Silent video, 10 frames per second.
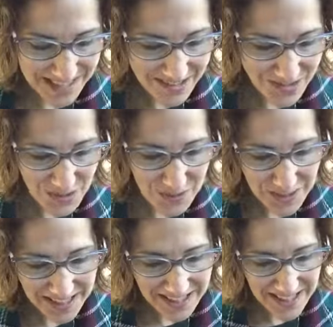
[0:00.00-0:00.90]
So
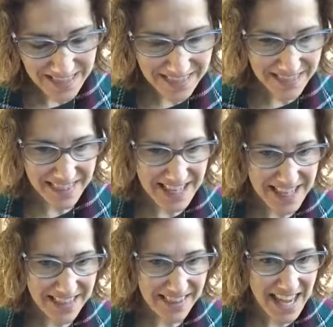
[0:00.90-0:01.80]

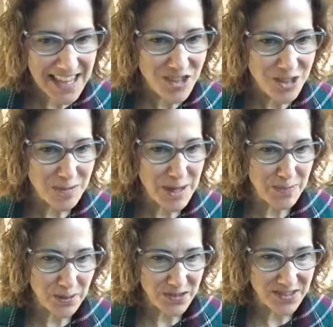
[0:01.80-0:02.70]
the ancient
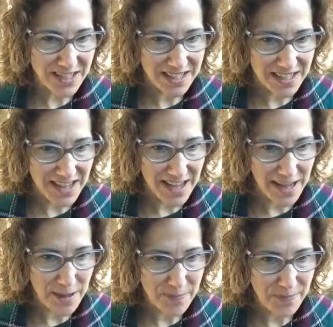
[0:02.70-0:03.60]
peoples,
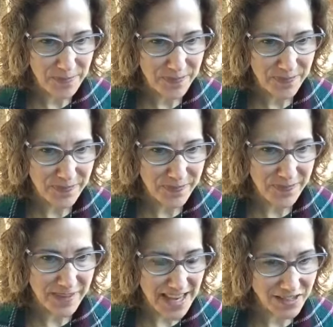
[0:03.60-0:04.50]
the
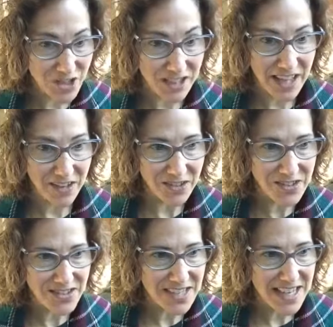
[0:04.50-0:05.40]
ancient
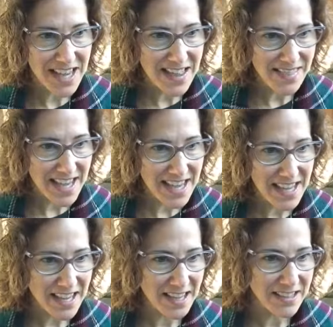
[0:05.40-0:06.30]
Celts,
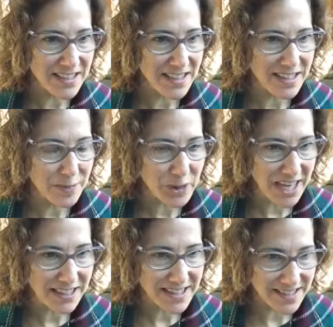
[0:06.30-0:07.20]
they
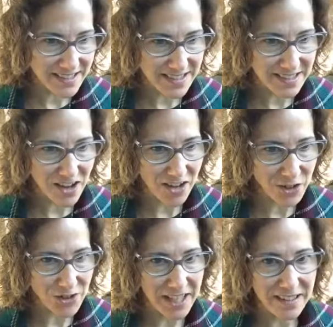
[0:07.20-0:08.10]
practiced
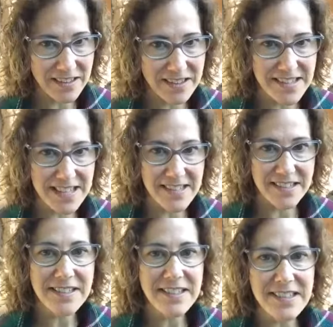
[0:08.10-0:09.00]
honoring the
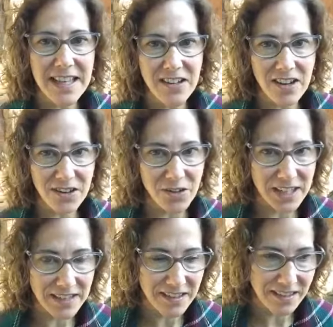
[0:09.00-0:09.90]
seasons and
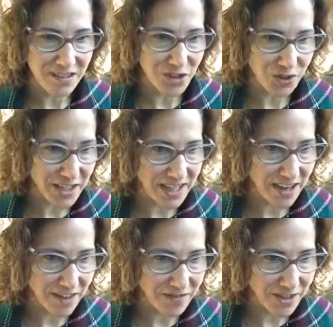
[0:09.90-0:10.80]
honoring the turning
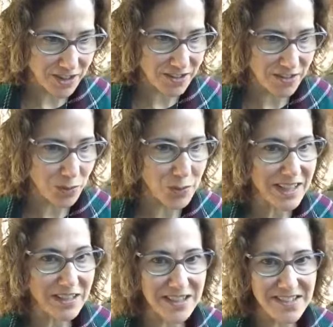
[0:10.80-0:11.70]
of the
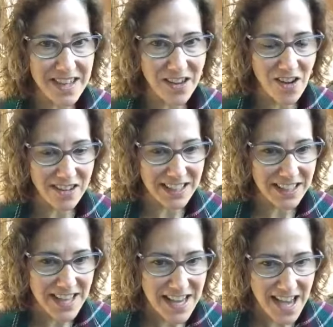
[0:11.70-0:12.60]
wheel, as they call
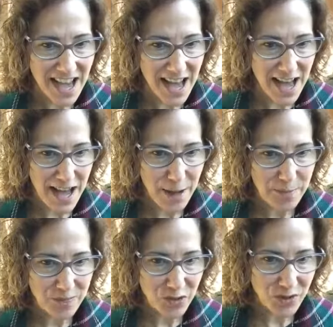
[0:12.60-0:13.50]
it.
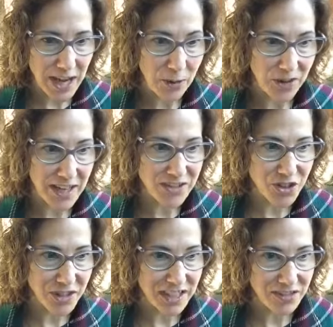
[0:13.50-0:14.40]
So now we're
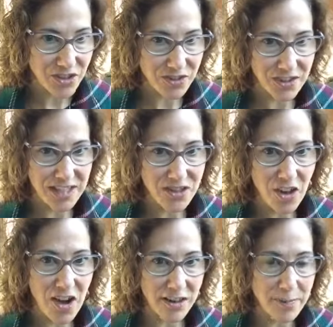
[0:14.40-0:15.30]
entering into
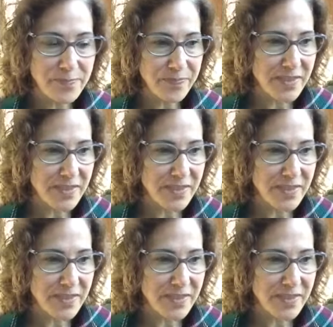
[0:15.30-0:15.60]
autumn.